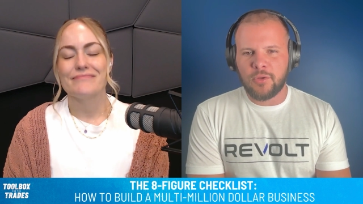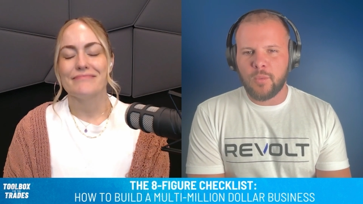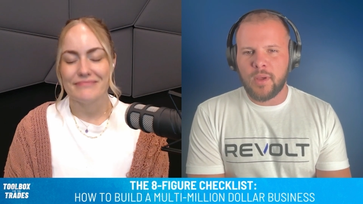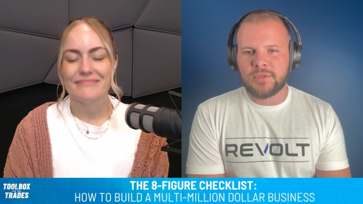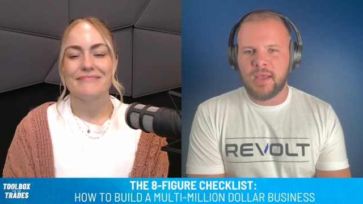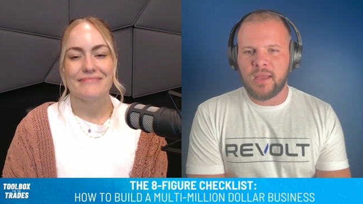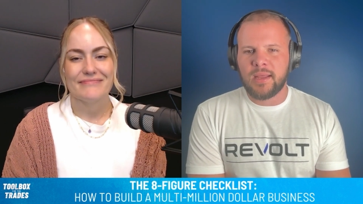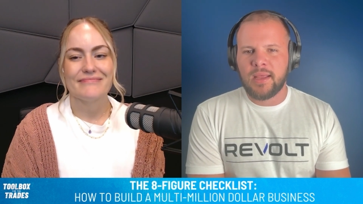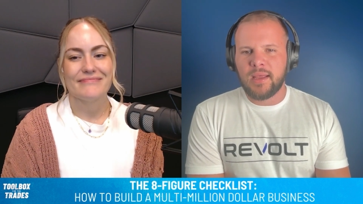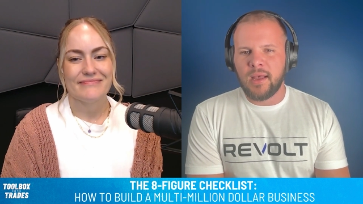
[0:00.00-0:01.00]
Speaker 1: to the website.
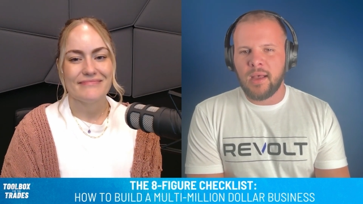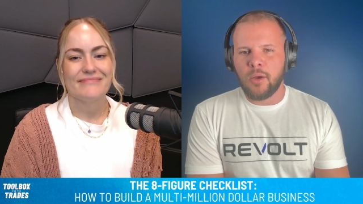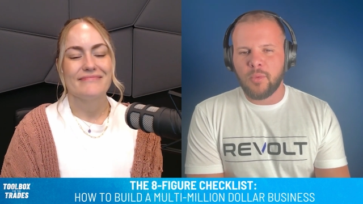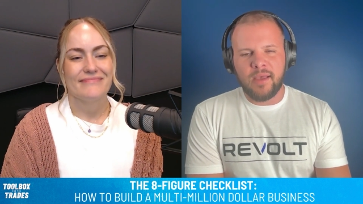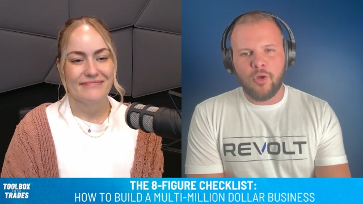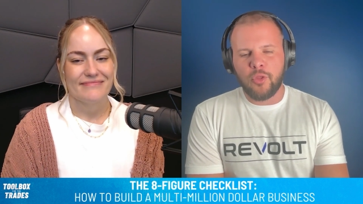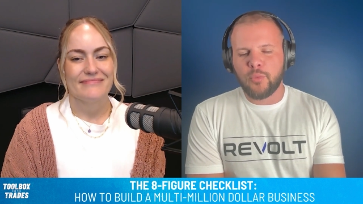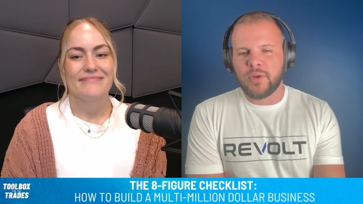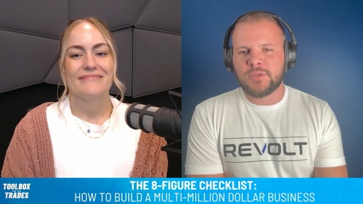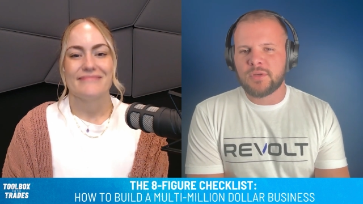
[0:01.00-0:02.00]
Uh, we have all the
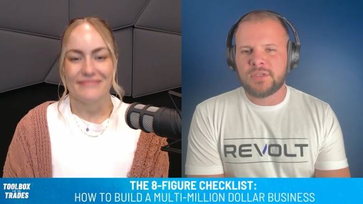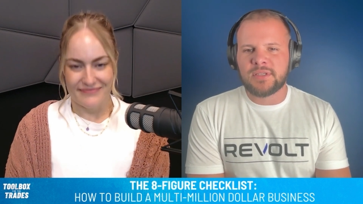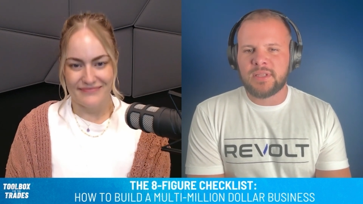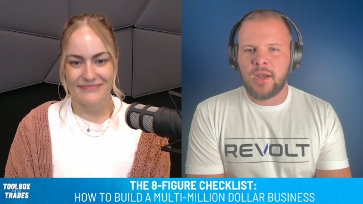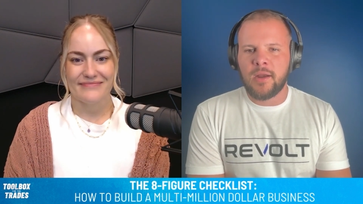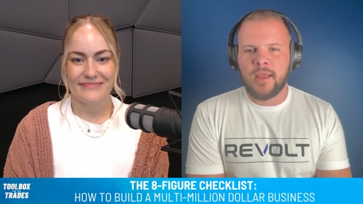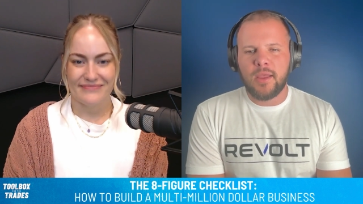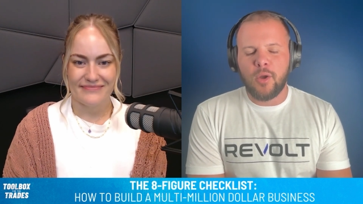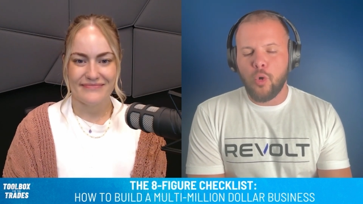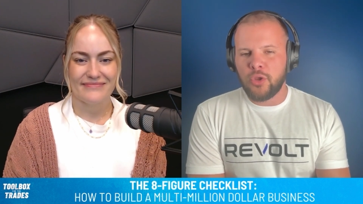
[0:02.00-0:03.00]
resources there,
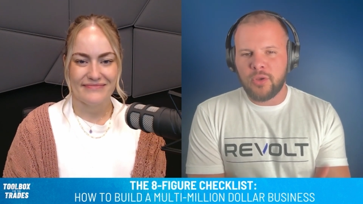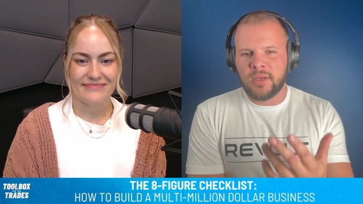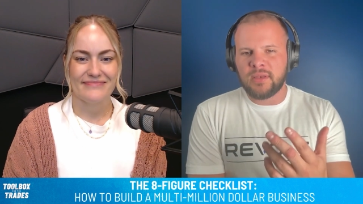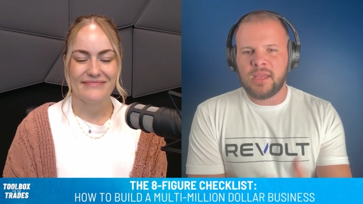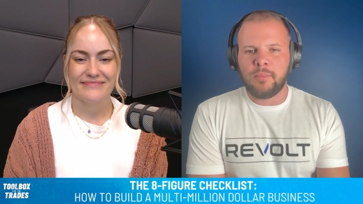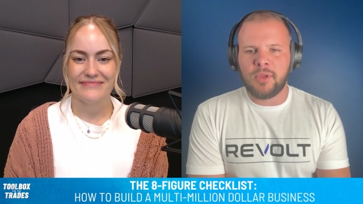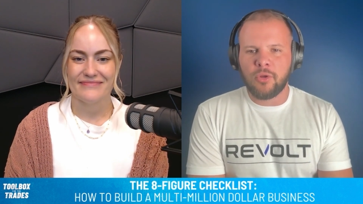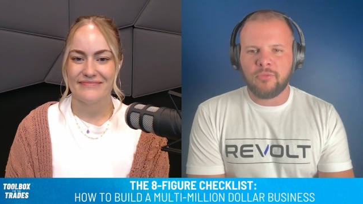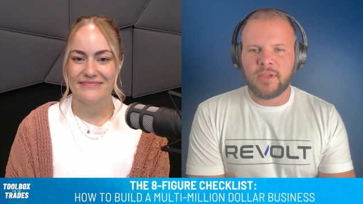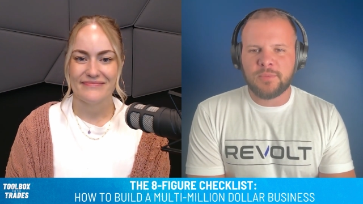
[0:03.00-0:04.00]
or you can DM me
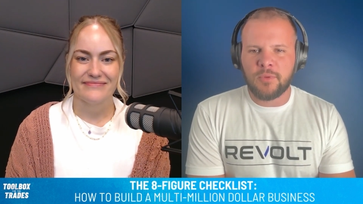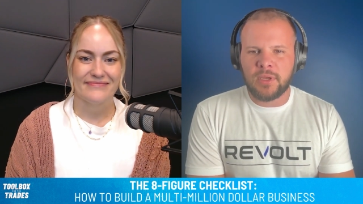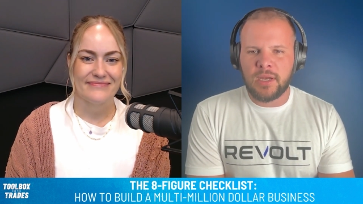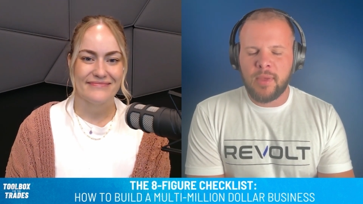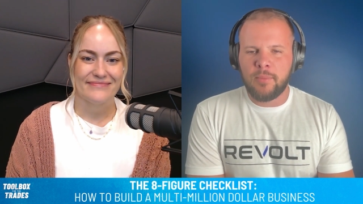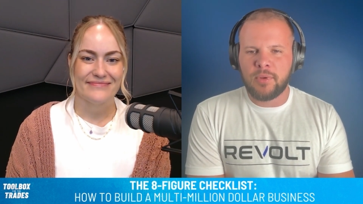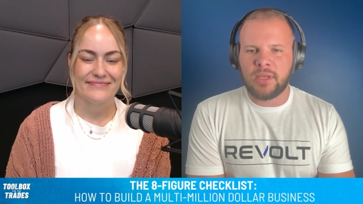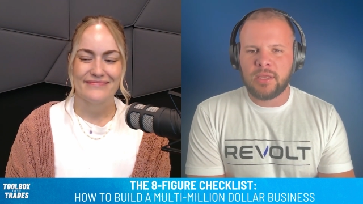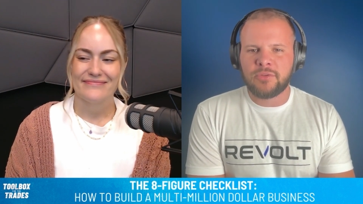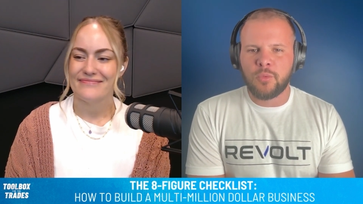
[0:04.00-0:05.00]
on Facebook, and I'm happy to
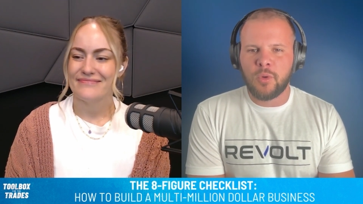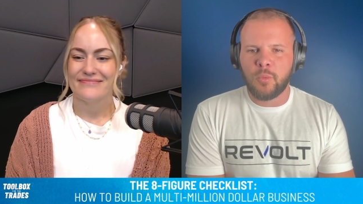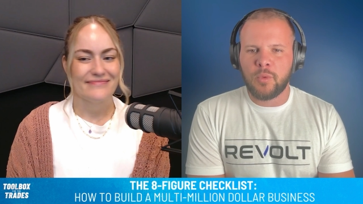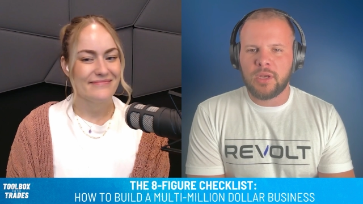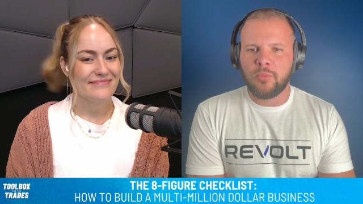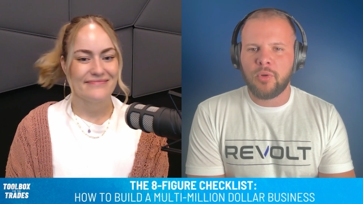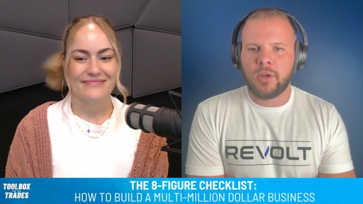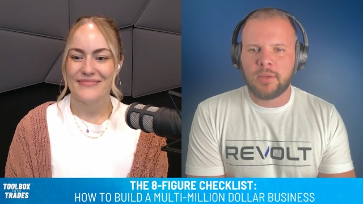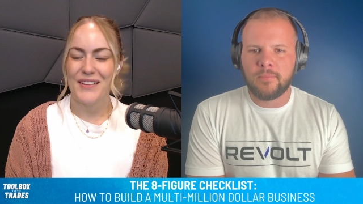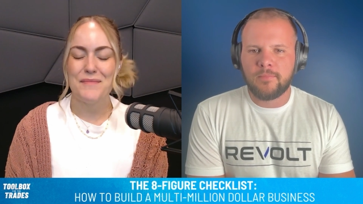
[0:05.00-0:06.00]
get you one. We'll get it
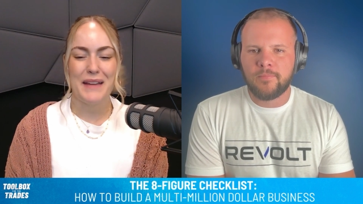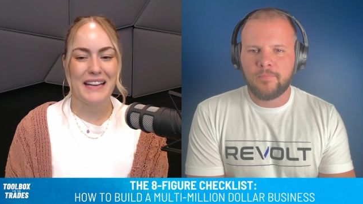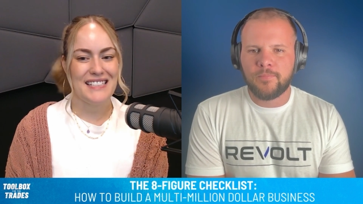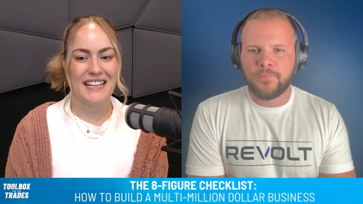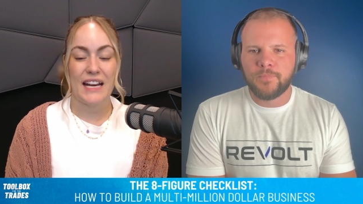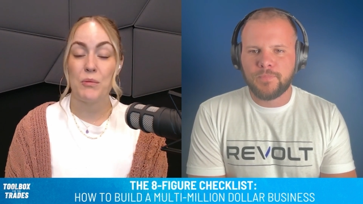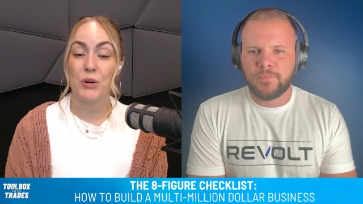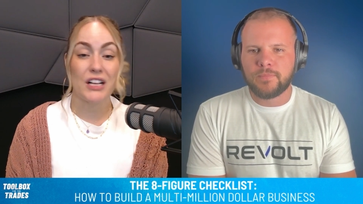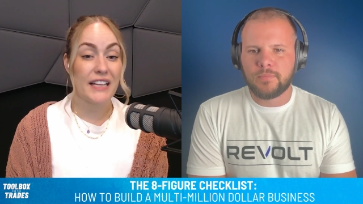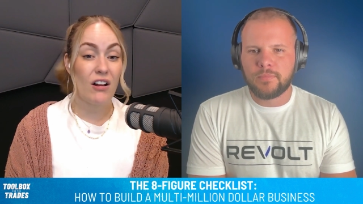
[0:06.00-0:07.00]
printed.
Speaker 2: Amazing. And we're
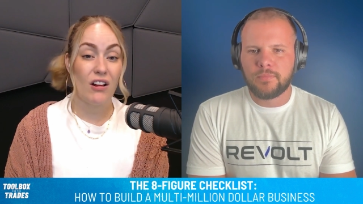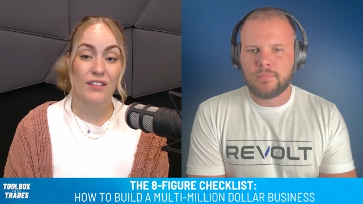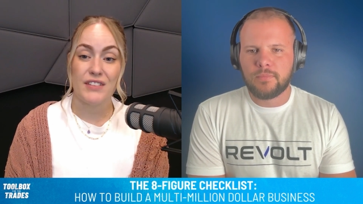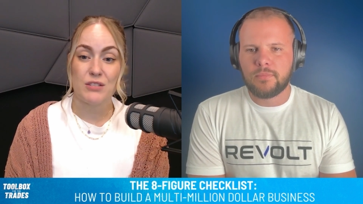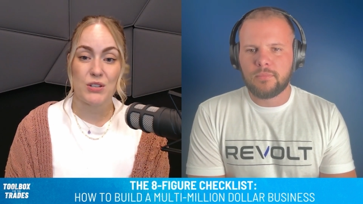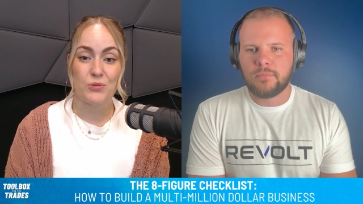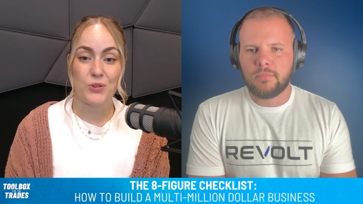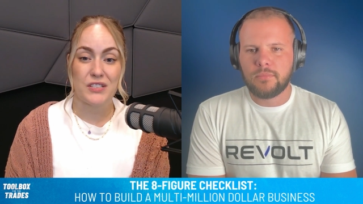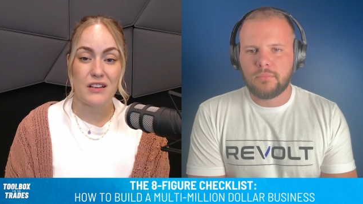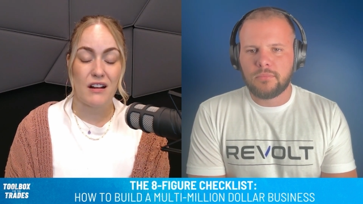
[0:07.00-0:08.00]
going to link all of these
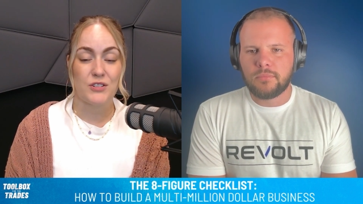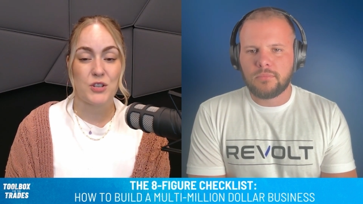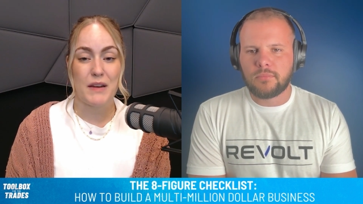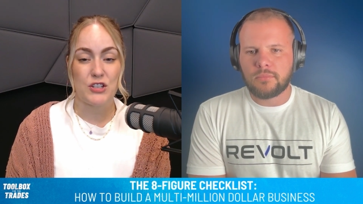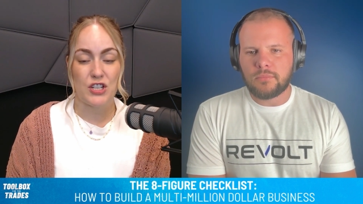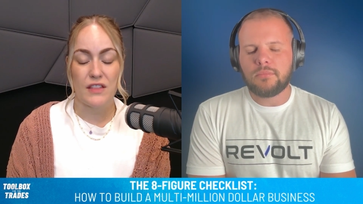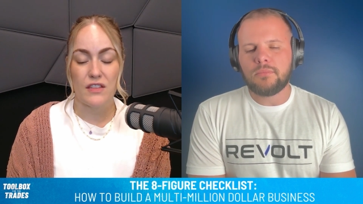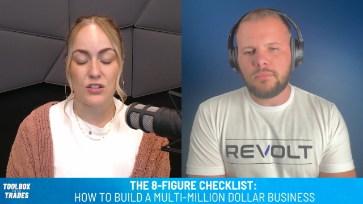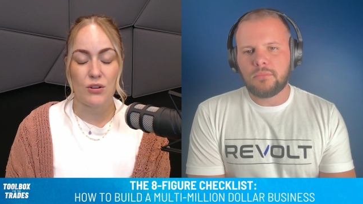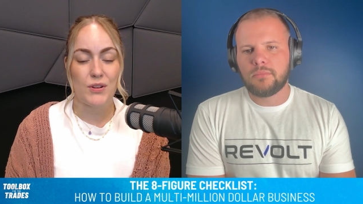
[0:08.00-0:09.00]
resources that Hunter mentioned in
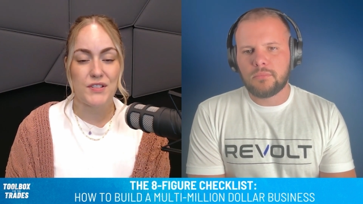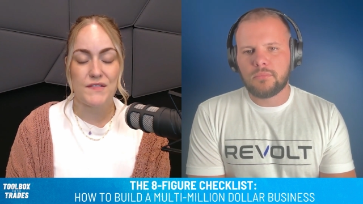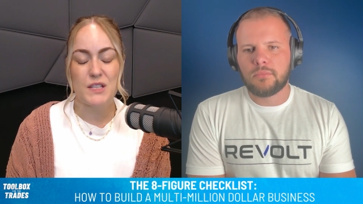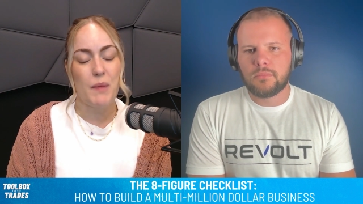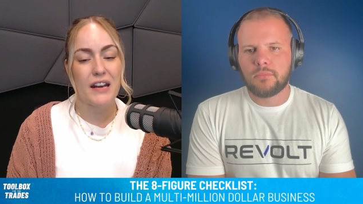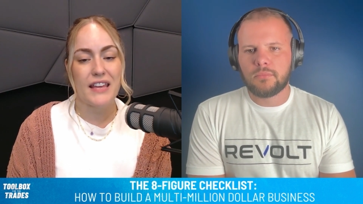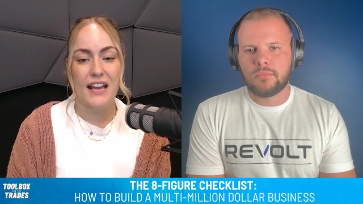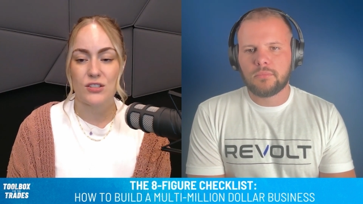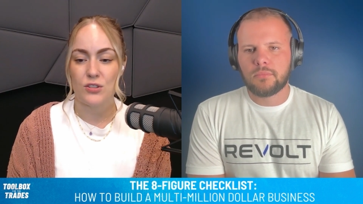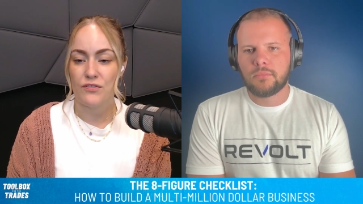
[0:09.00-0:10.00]
the show notes of this
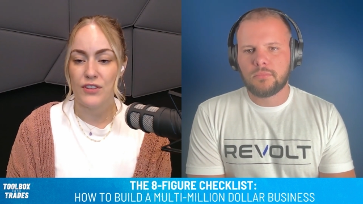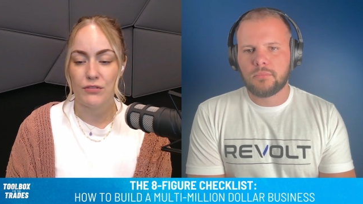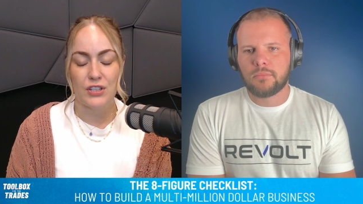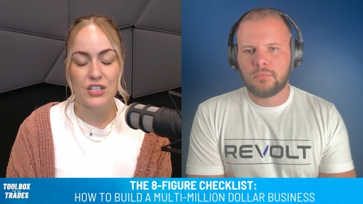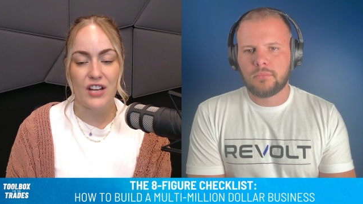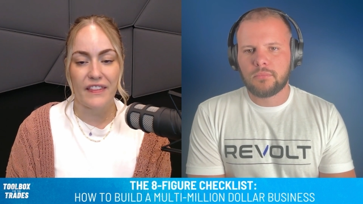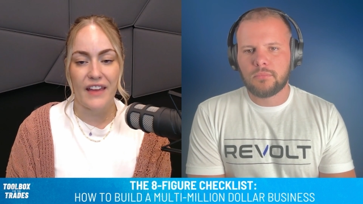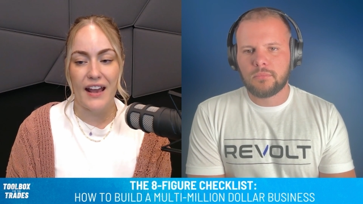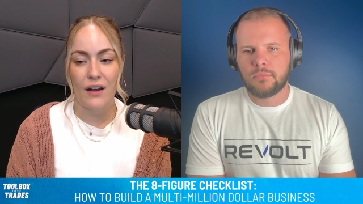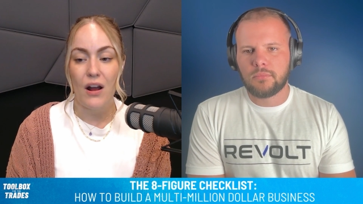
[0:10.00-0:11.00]
podcast. So feel free to check
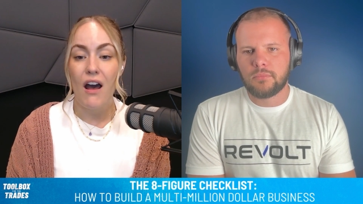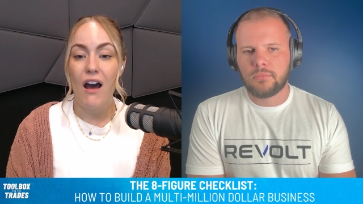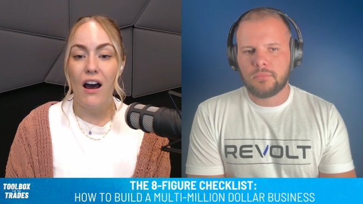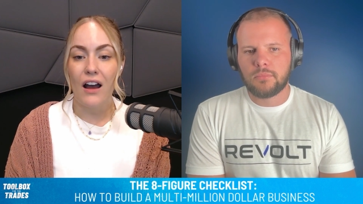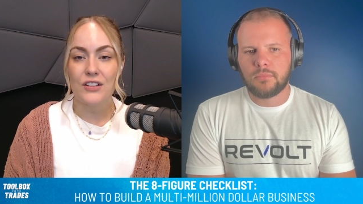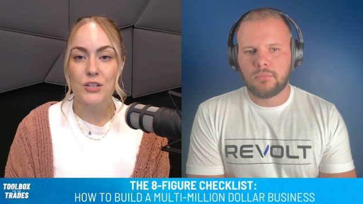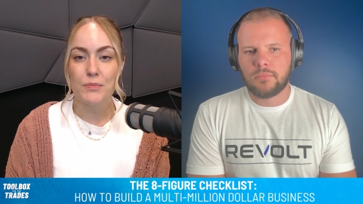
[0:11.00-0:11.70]
that out. Hunter